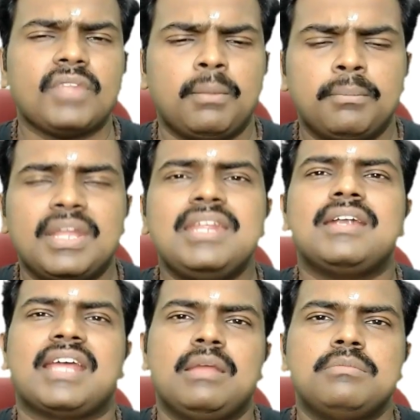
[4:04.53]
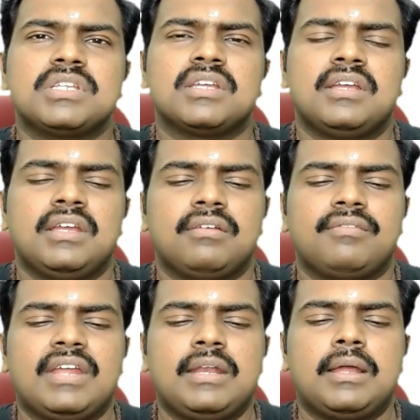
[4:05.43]
Many a times
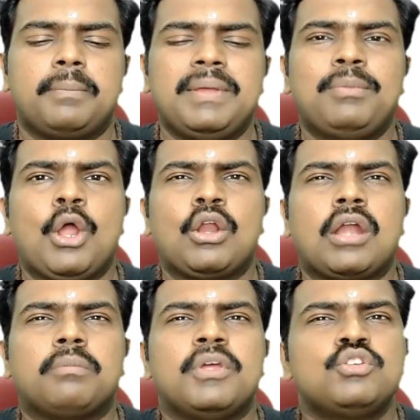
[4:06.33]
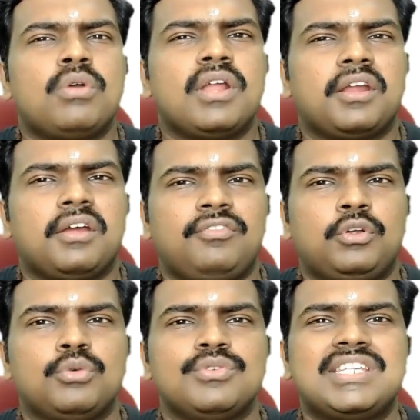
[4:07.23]
when people are not matured enough
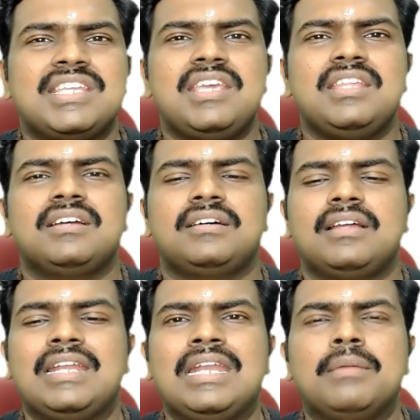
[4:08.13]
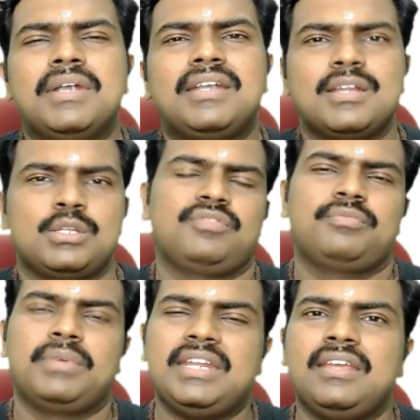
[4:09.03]
to see the limitness of
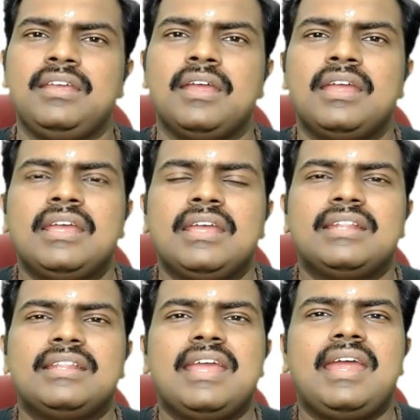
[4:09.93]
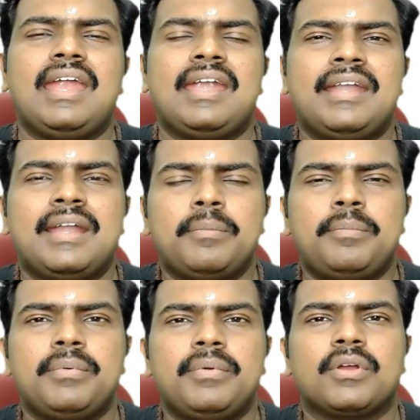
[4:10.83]
money, they end up
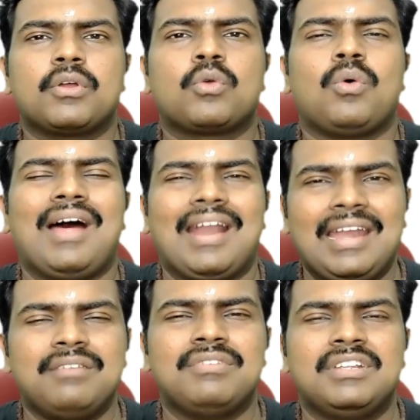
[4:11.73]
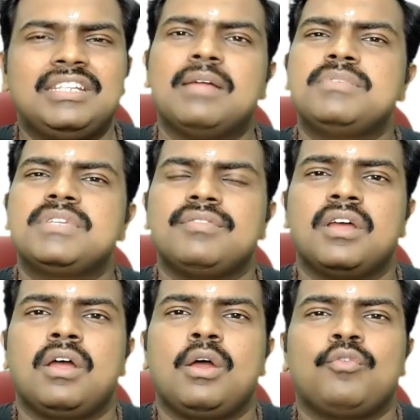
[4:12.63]
quarreling within themselves
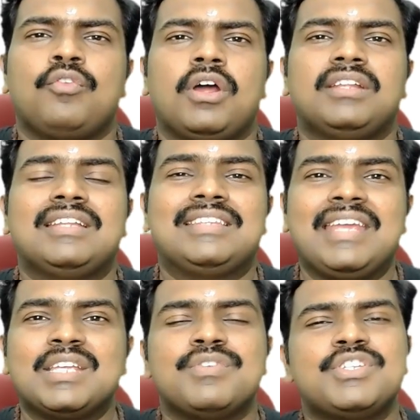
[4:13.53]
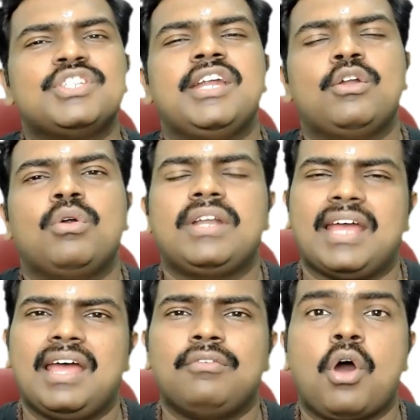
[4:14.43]
for the things which they don't
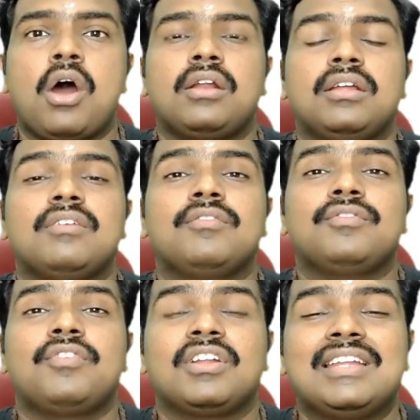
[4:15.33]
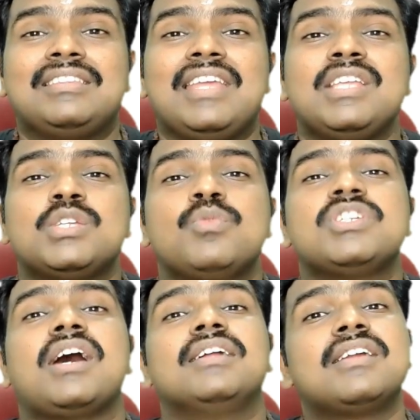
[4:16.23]
have, or for the things
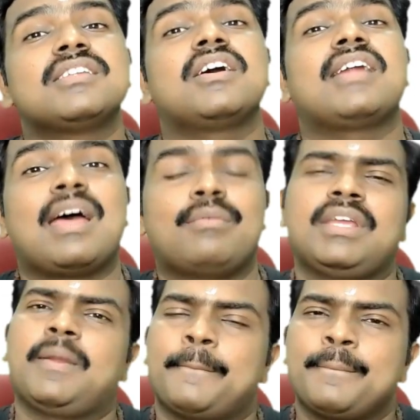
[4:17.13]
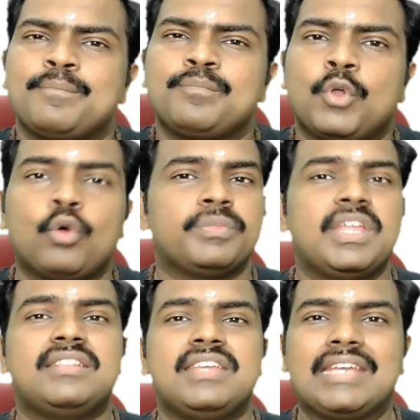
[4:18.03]
which others are having, whom
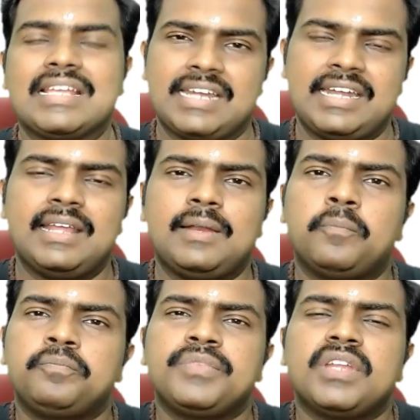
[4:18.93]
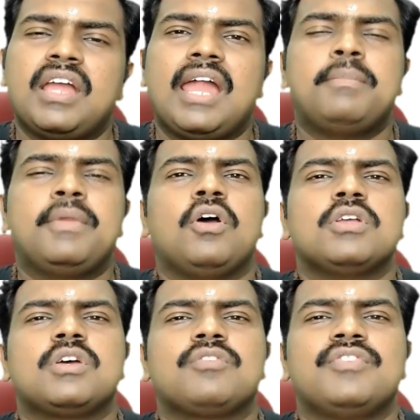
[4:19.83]
they think as ideal, and
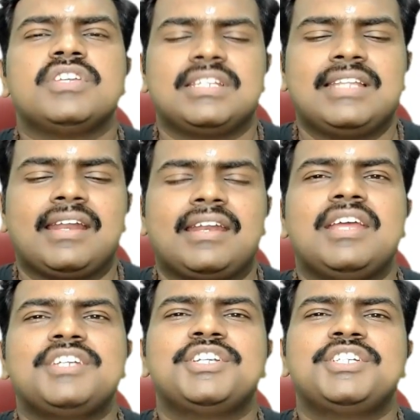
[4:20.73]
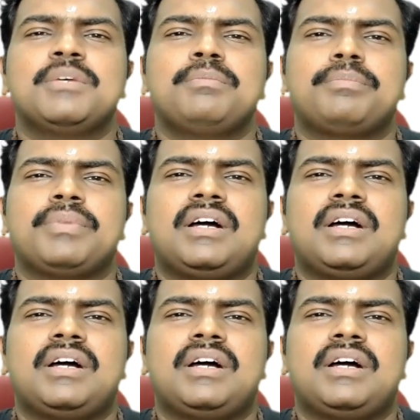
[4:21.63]
because of which their relationship